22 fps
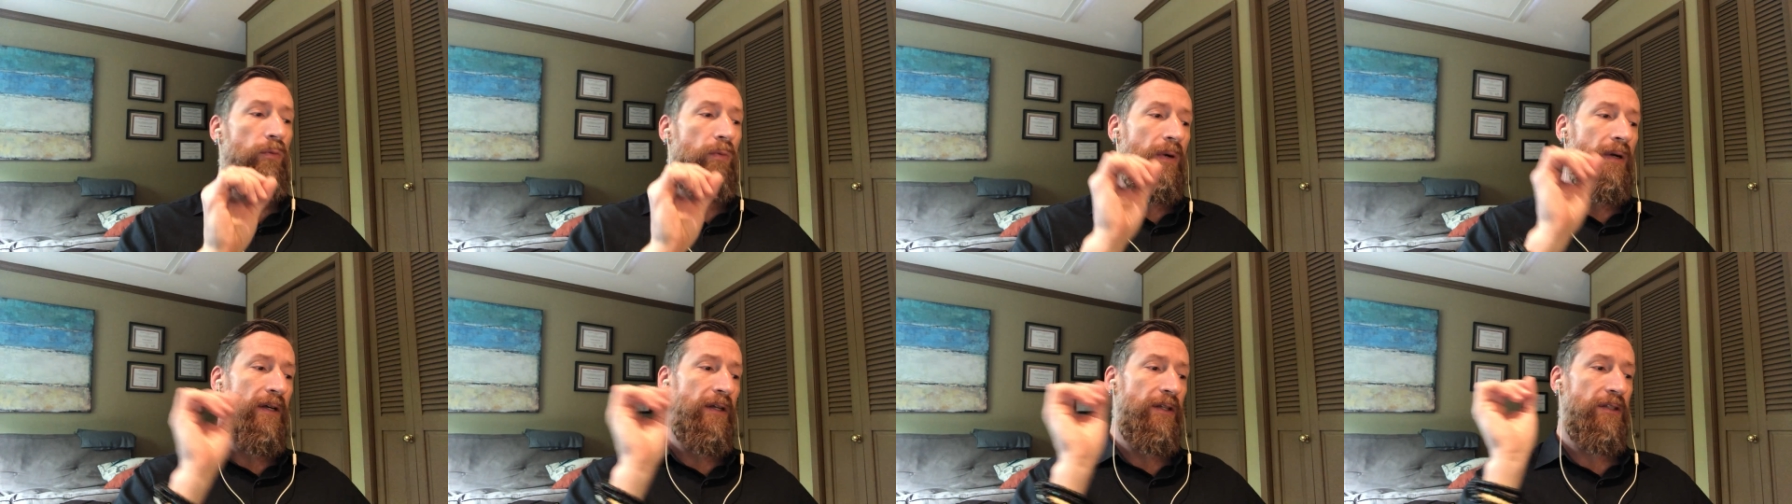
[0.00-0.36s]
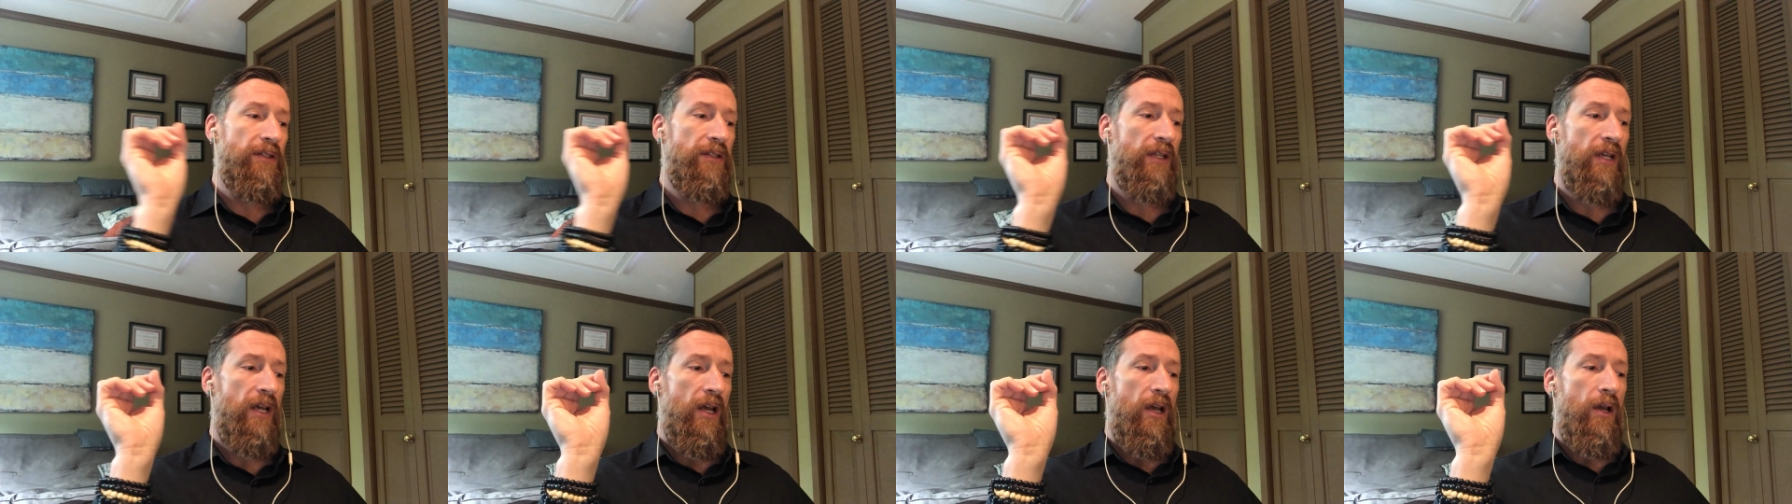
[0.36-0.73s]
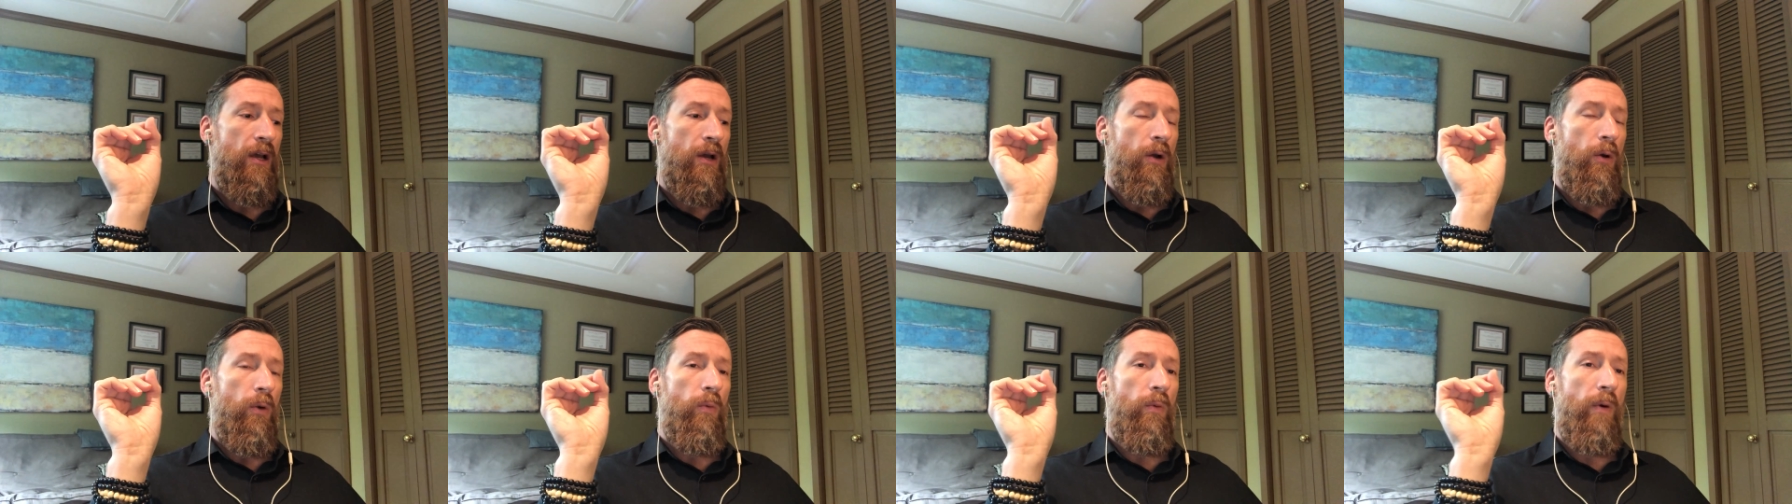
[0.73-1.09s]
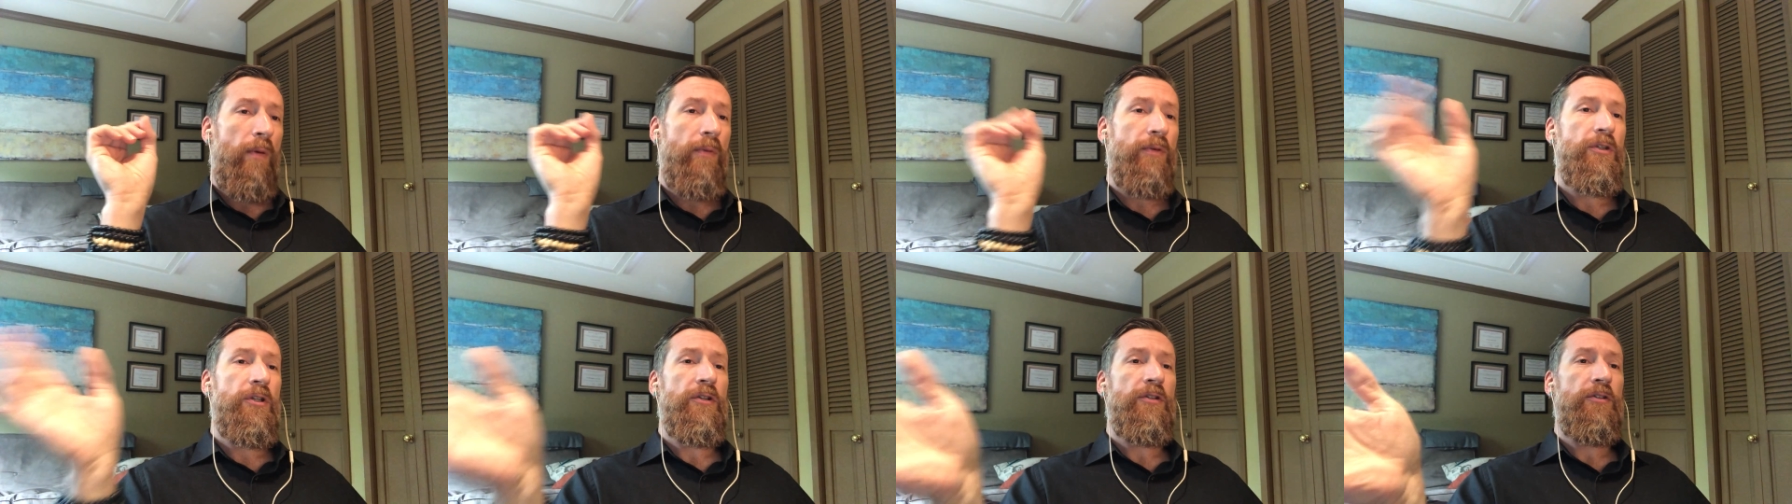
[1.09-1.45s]
was, what
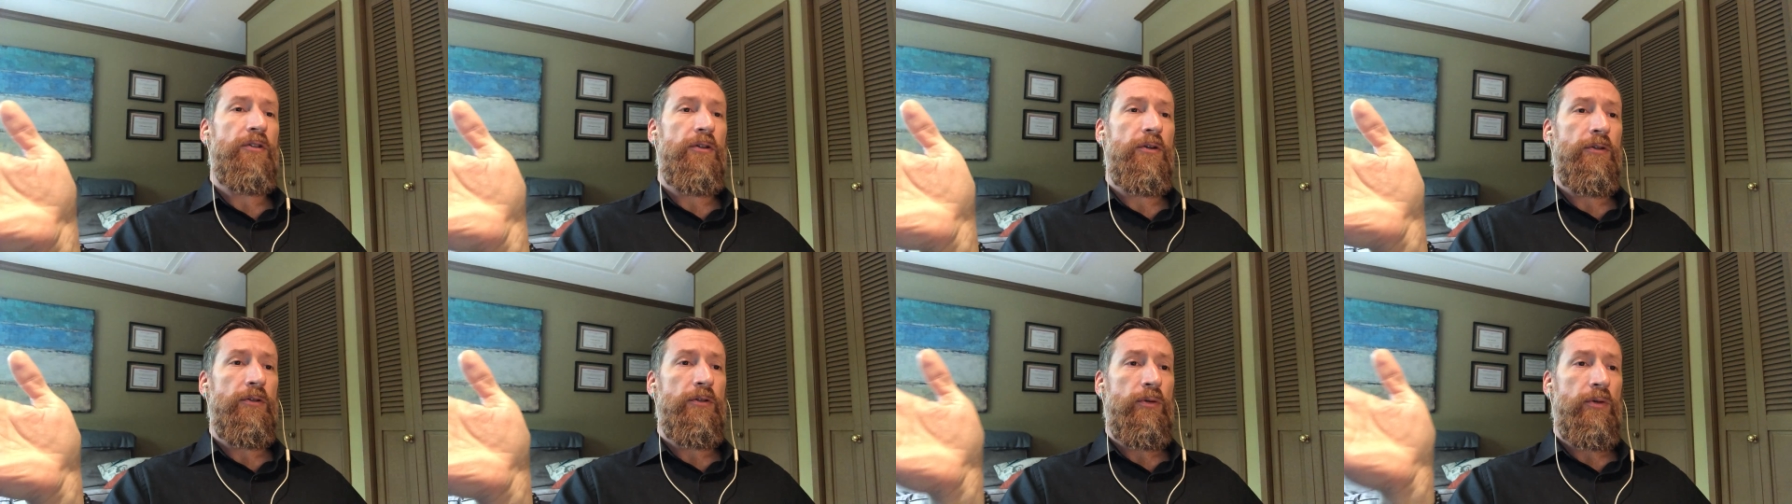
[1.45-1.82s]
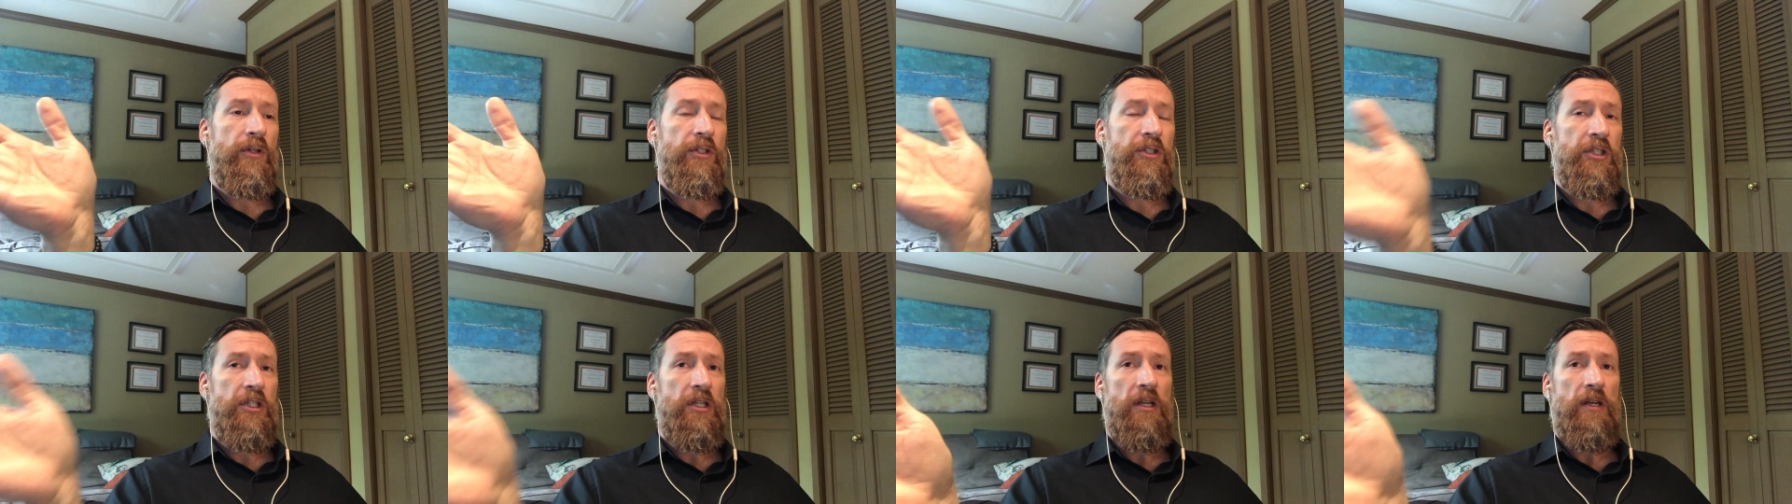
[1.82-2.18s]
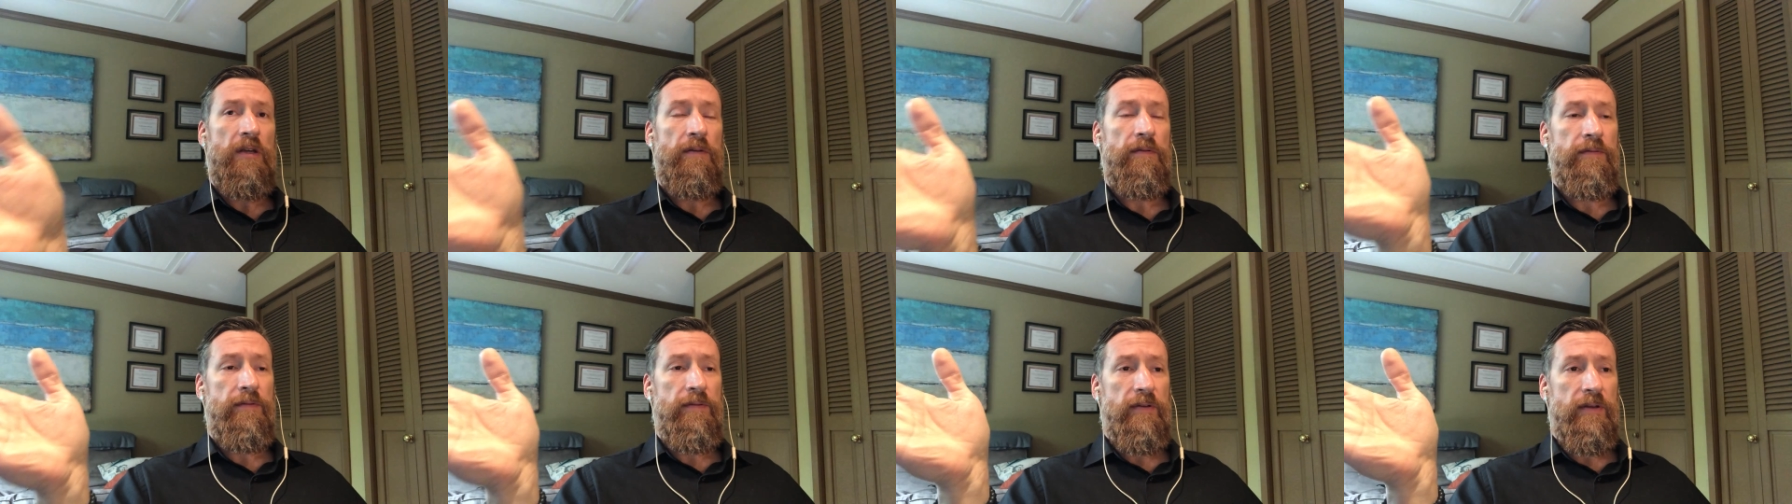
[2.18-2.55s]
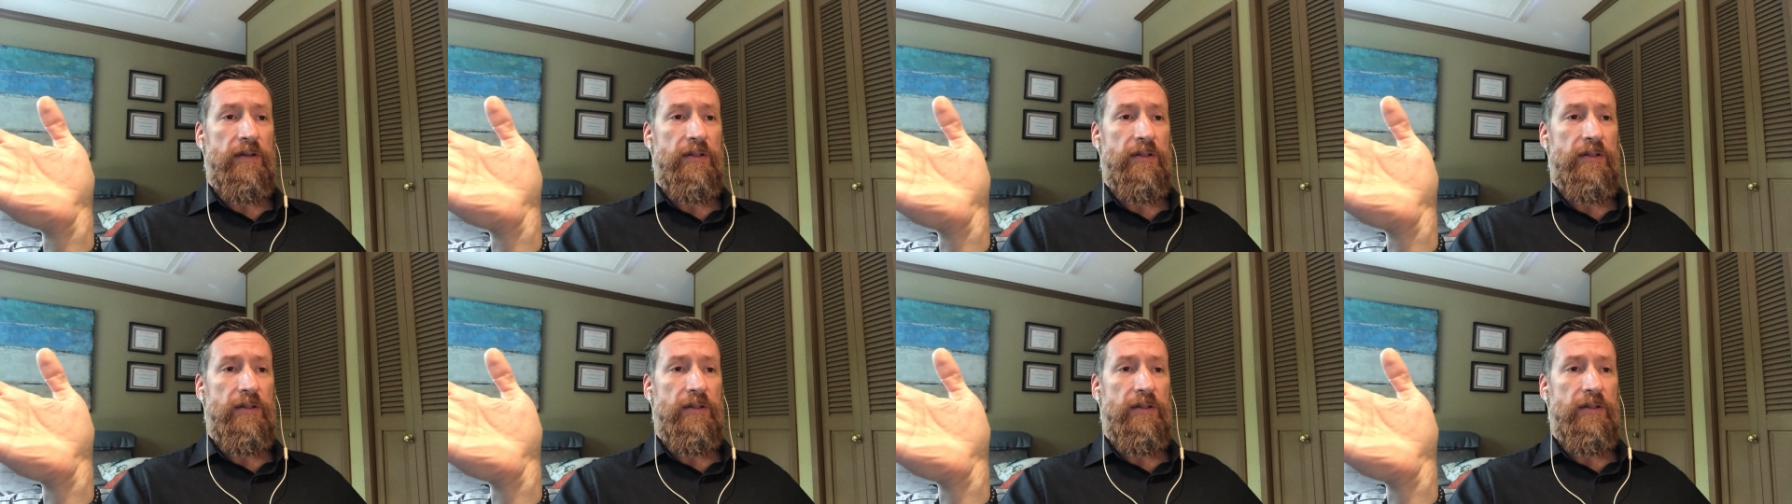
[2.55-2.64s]
would you do to achieve